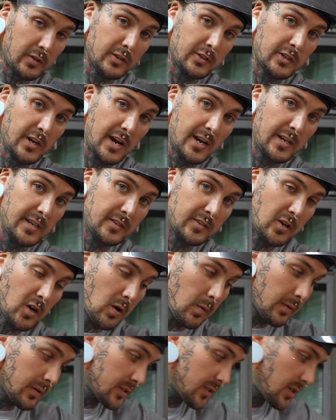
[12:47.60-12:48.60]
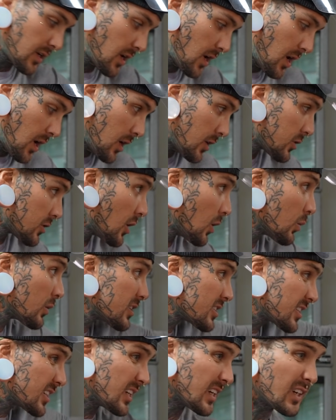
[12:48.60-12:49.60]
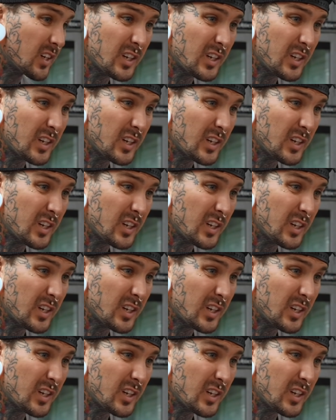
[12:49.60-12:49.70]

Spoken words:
the Chinese cobras. So we're just gonna